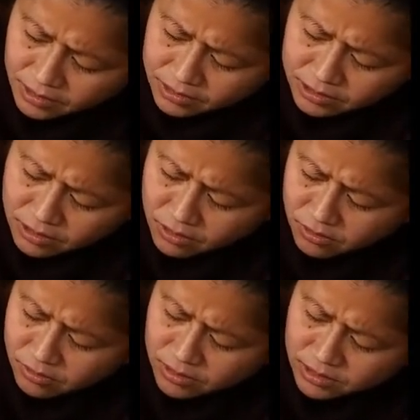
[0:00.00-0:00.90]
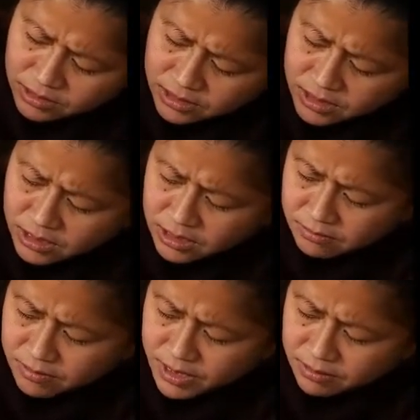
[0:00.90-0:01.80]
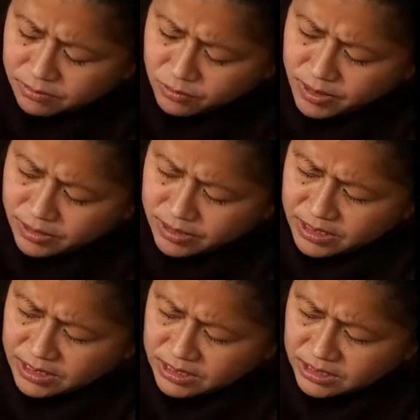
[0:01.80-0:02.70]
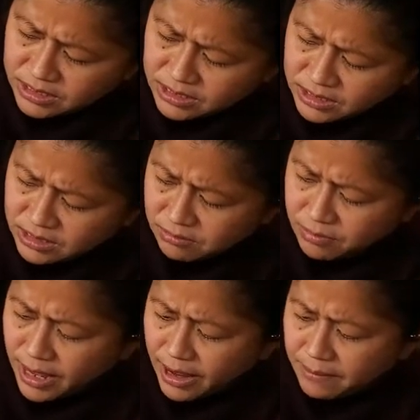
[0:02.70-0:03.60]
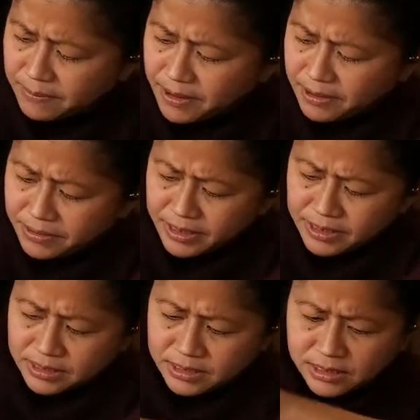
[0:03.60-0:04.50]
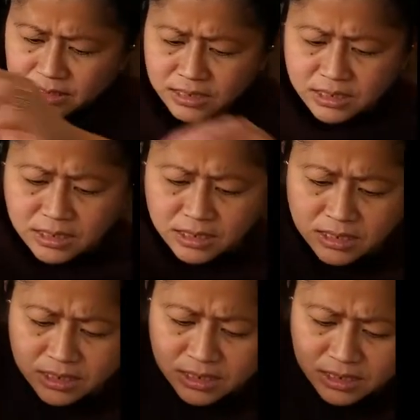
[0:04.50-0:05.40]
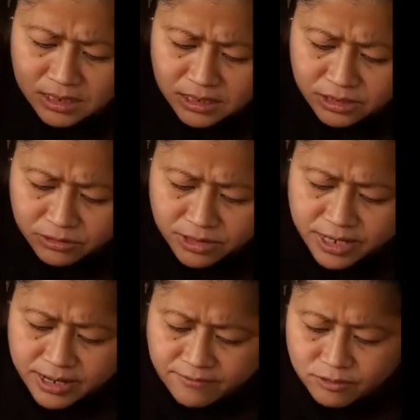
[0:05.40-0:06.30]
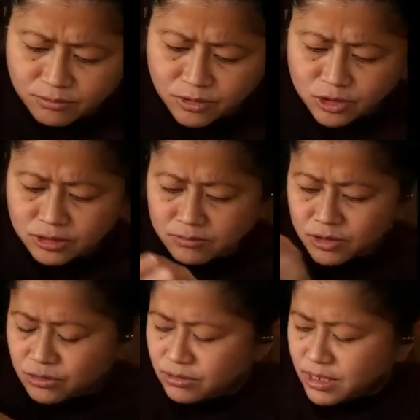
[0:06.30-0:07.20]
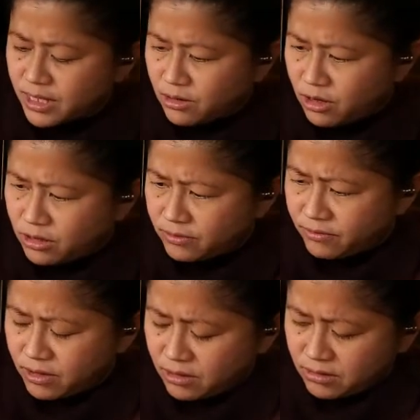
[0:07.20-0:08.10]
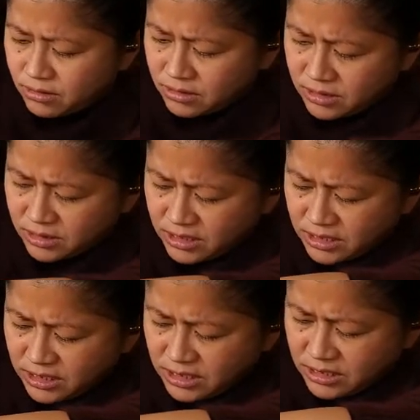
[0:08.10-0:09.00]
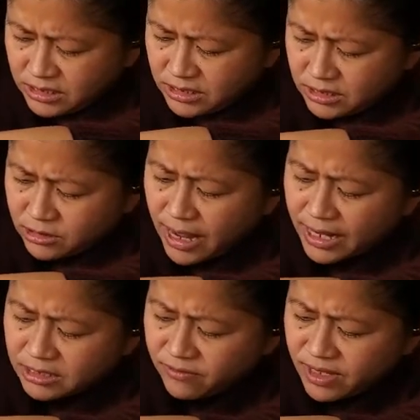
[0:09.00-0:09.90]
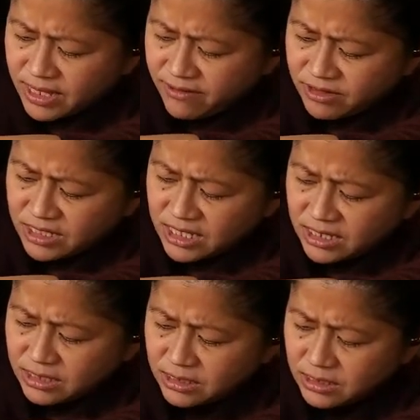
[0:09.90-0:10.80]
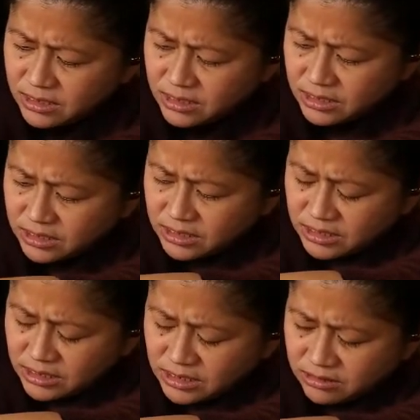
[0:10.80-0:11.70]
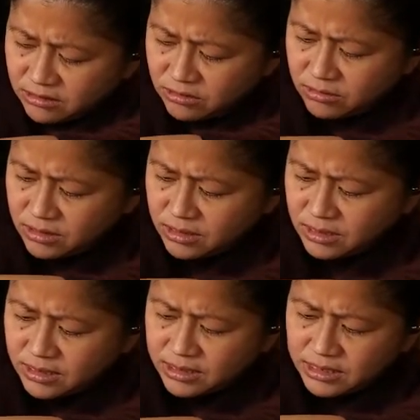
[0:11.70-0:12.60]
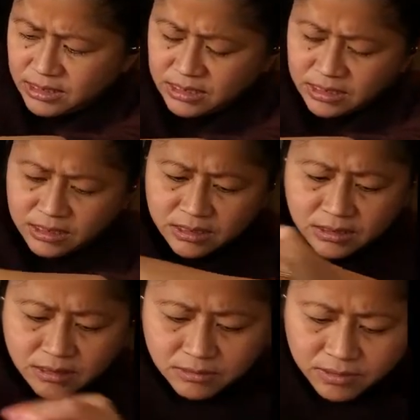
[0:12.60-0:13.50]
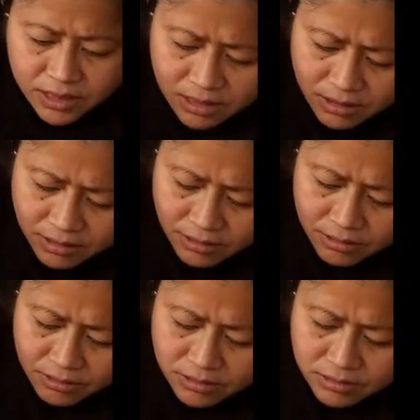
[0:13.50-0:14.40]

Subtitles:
So, but blueberries, blackberries, you know, you kind of have to mush them to get all of to activate everything. So, right there.